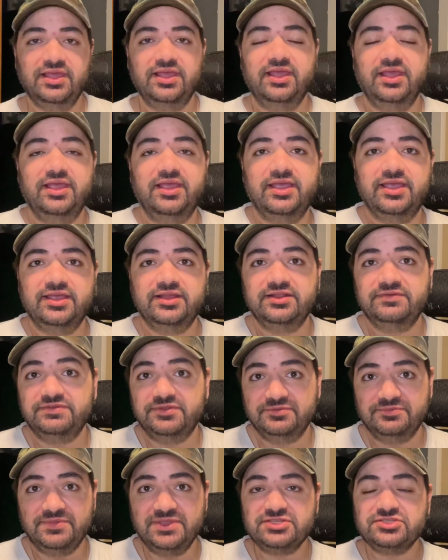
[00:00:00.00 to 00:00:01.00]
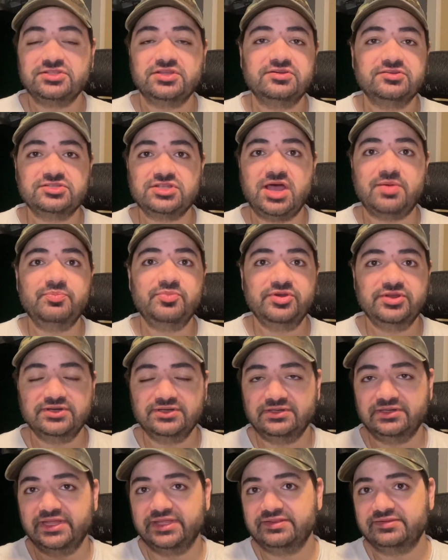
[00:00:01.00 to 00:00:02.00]
and if you've missed those, I'll put
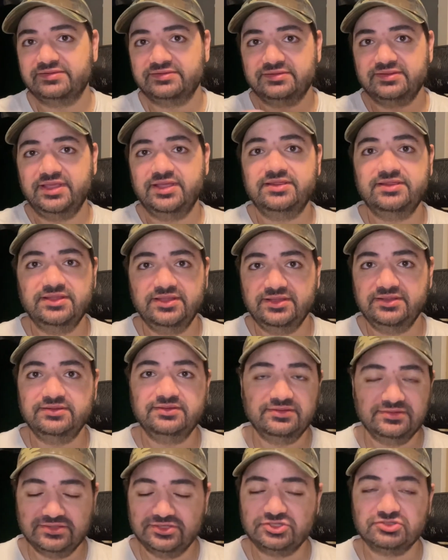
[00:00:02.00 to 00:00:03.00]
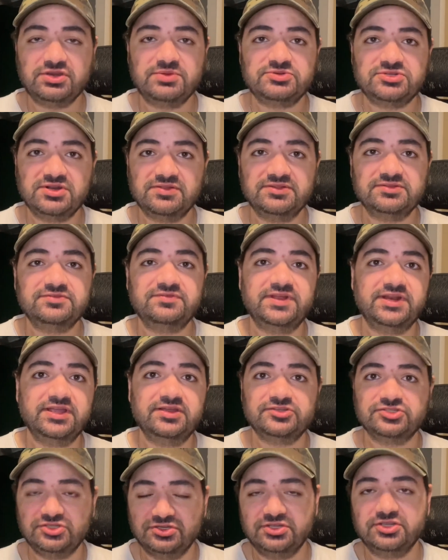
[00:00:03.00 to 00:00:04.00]
links in the description of this video
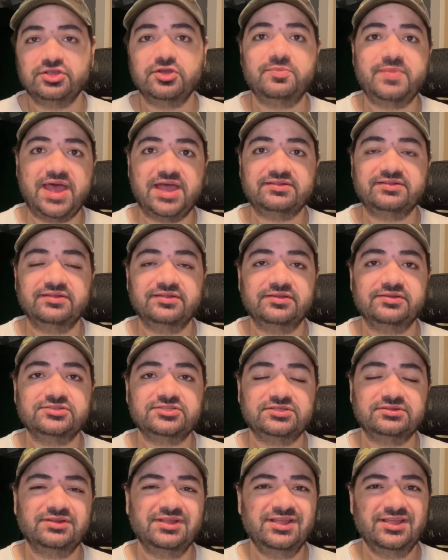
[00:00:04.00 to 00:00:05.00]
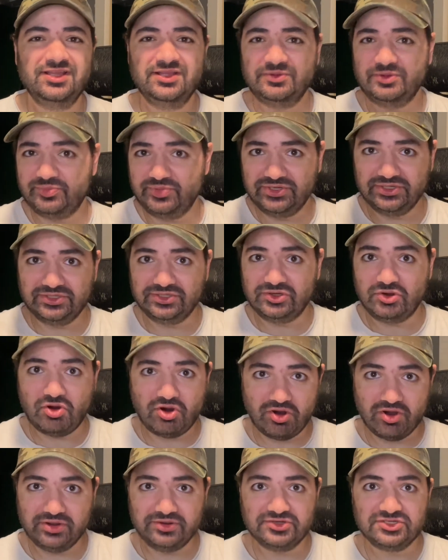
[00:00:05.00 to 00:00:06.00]
so you can go back to those, and I'll put a little
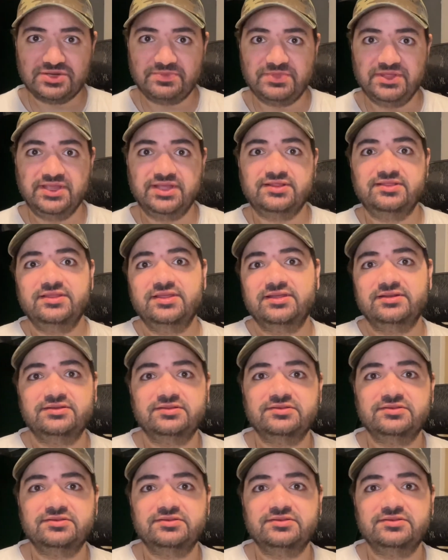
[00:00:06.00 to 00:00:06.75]
card or something at the end as